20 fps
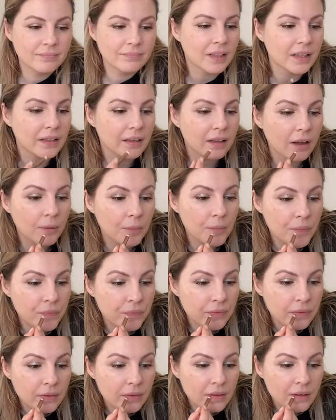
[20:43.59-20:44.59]
There you go.
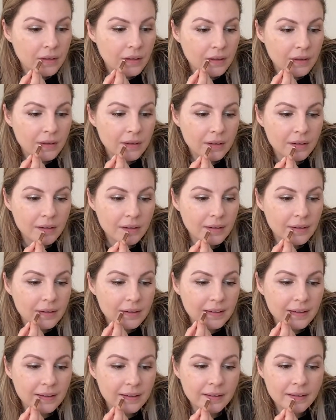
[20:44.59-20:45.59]

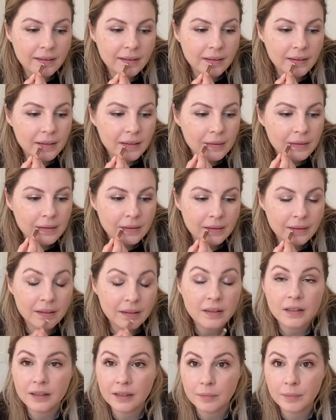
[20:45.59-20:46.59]
Okay, I'm going to put on
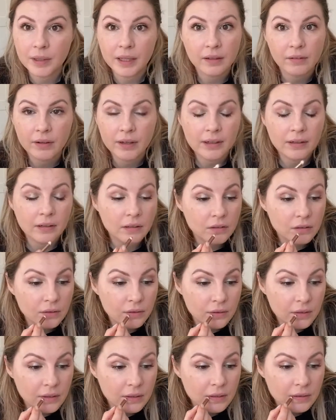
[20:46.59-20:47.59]
the lip liner. I can't
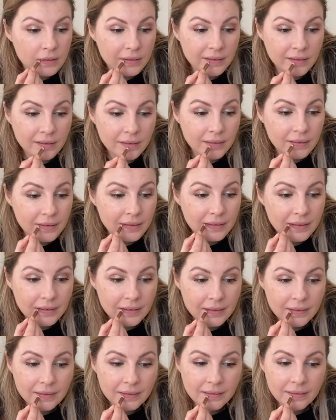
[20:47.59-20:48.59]
talk to you while I'm doing this.